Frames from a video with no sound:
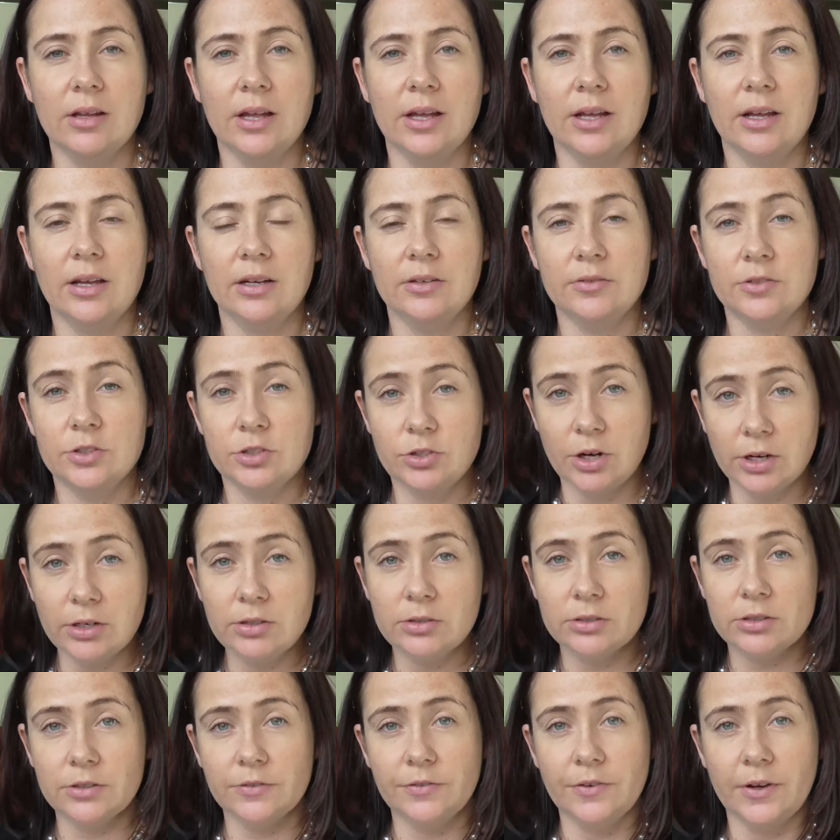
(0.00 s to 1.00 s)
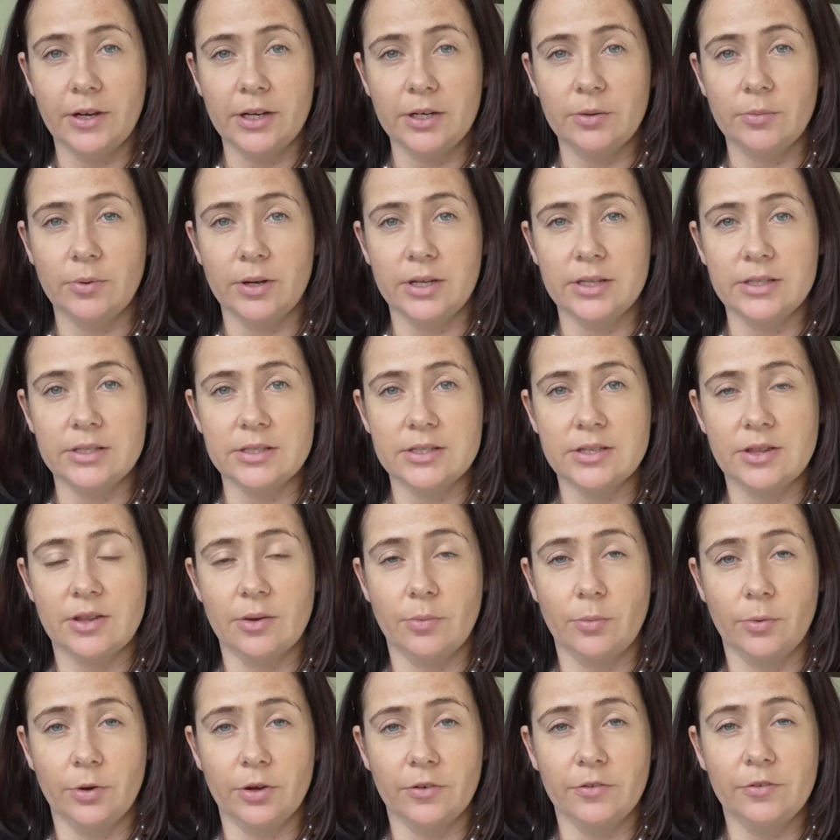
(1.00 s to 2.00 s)
I kind of struggle to find ones
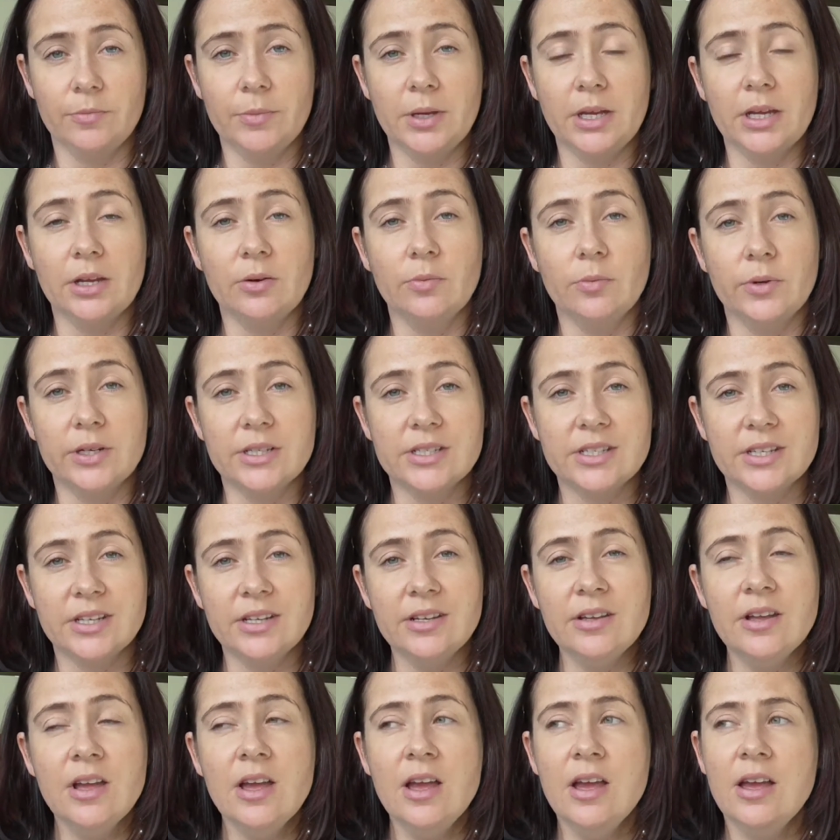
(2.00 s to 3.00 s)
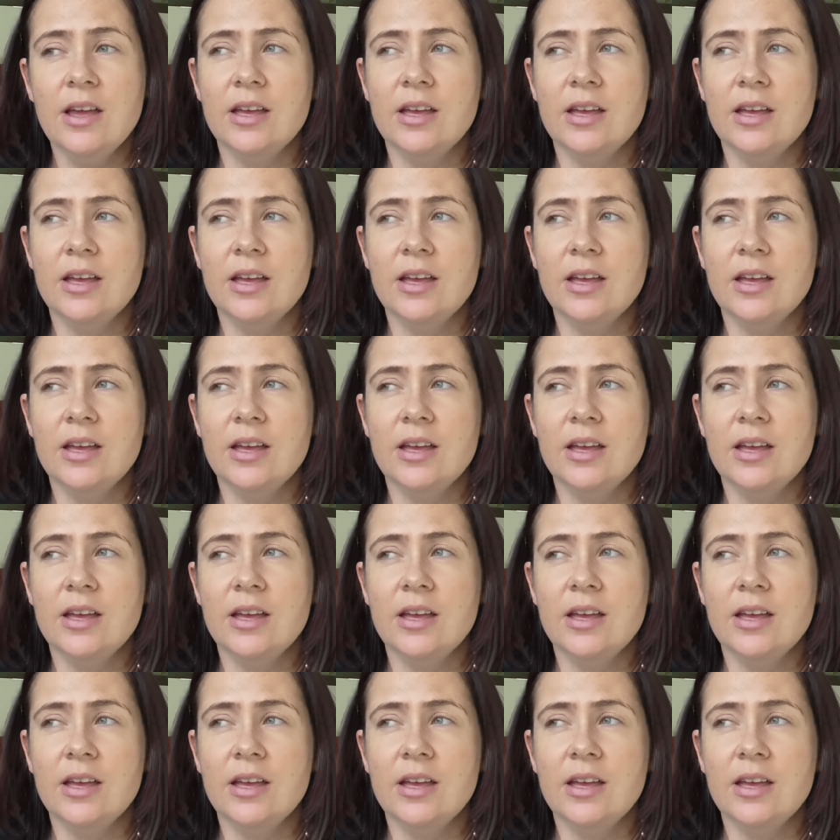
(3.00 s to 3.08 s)
that work for me in winter.